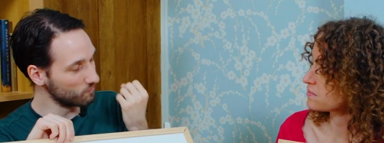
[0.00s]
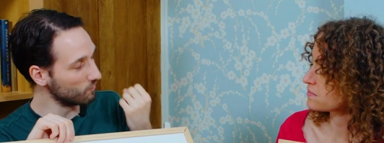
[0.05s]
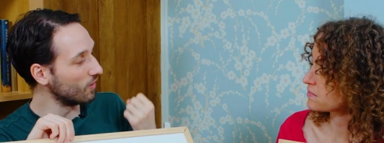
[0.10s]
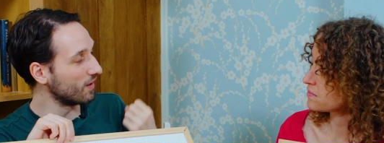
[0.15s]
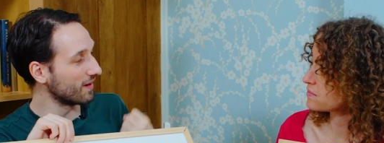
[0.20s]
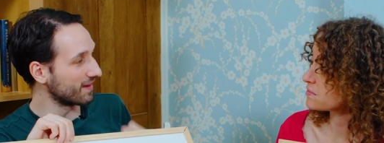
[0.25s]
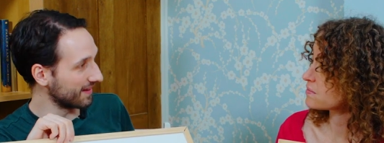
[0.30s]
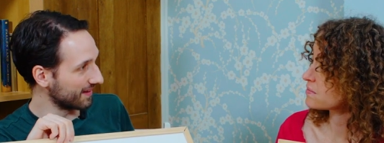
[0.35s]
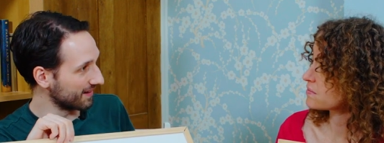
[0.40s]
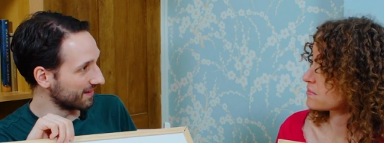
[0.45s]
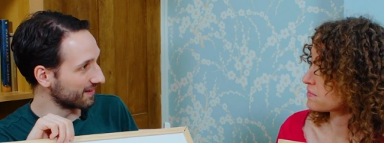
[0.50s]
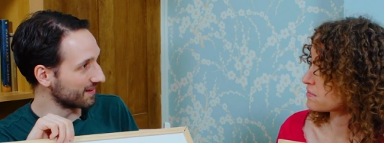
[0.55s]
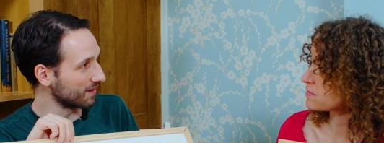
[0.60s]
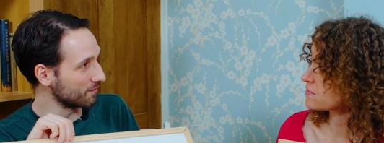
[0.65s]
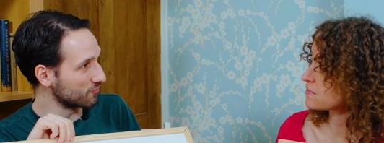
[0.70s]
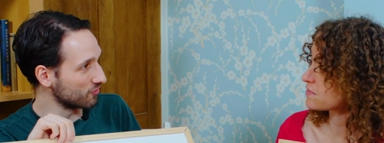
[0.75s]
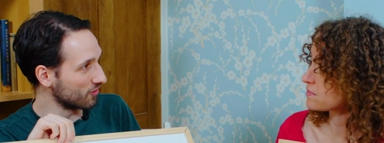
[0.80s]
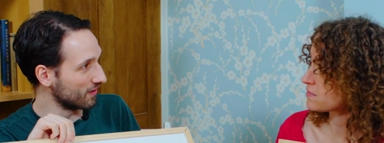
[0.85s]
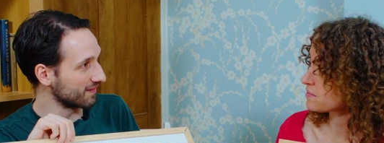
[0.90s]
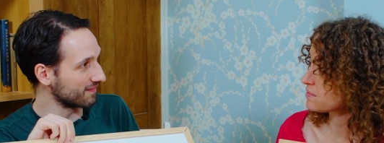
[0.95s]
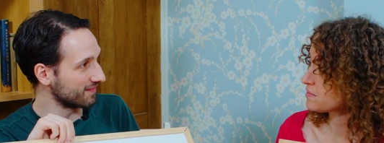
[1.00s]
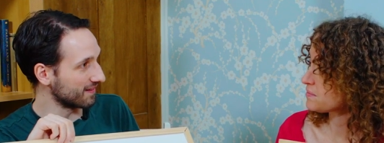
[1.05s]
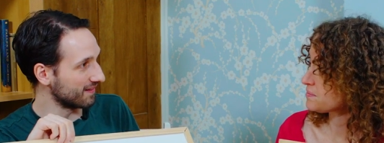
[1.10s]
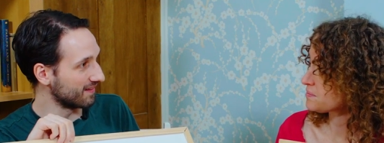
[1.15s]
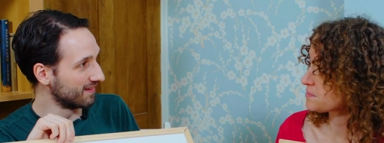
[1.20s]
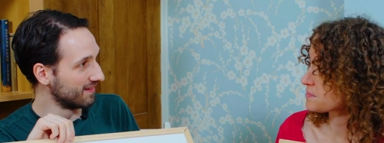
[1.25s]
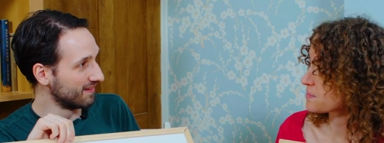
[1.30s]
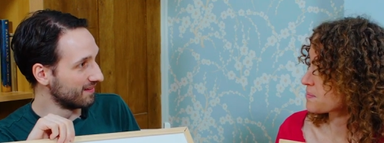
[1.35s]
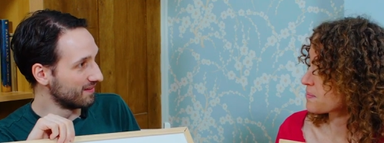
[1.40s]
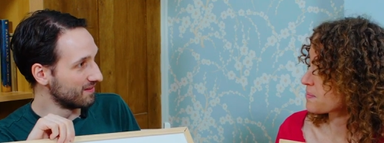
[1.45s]
Speaker 1: working, like I'm trying to
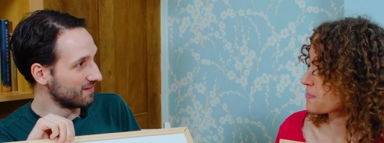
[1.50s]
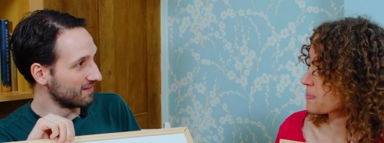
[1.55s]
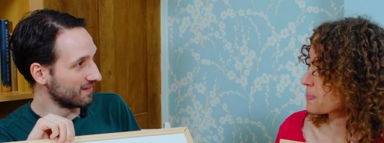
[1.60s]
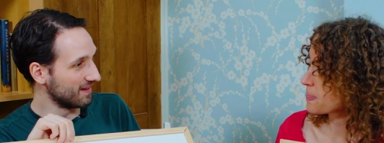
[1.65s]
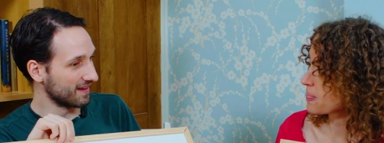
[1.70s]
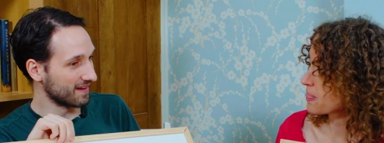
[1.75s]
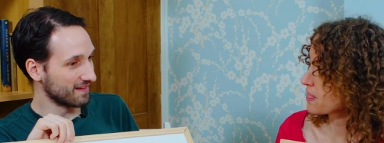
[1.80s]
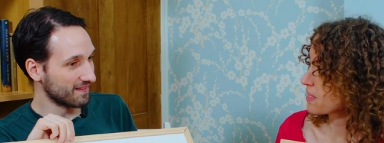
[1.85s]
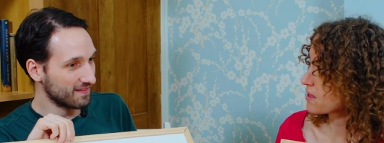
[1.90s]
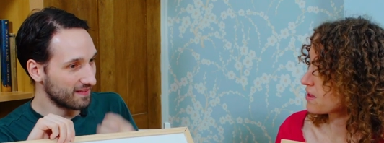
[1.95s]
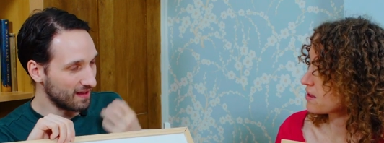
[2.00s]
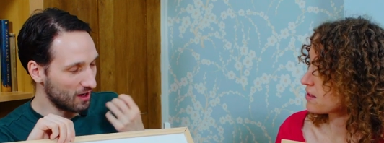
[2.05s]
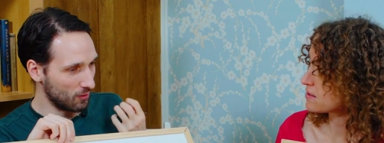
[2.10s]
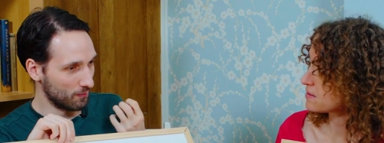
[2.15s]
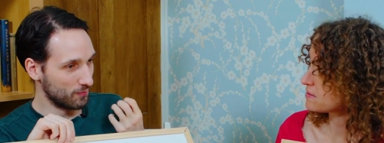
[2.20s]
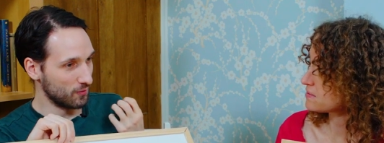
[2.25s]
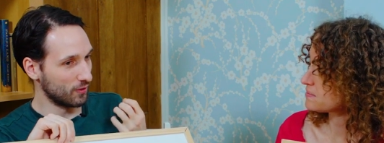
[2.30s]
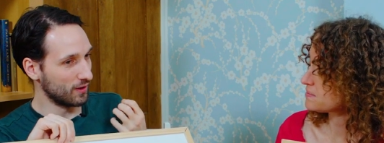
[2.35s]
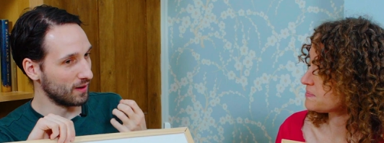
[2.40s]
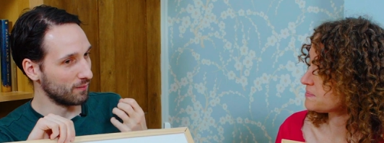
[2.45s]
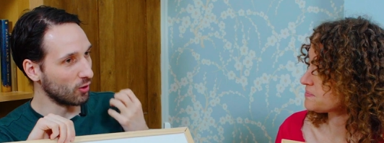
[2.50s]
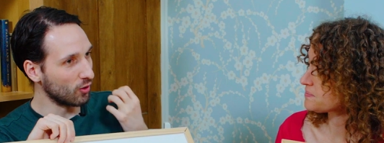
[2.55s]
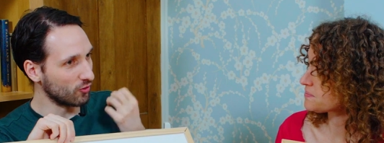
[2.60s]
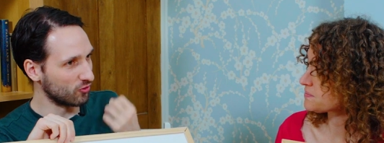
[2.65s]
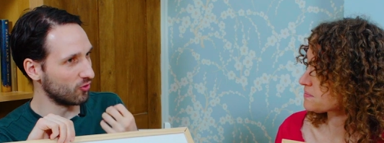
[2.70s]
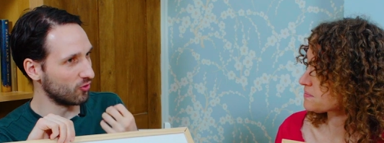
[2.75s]
like help you, and I'm not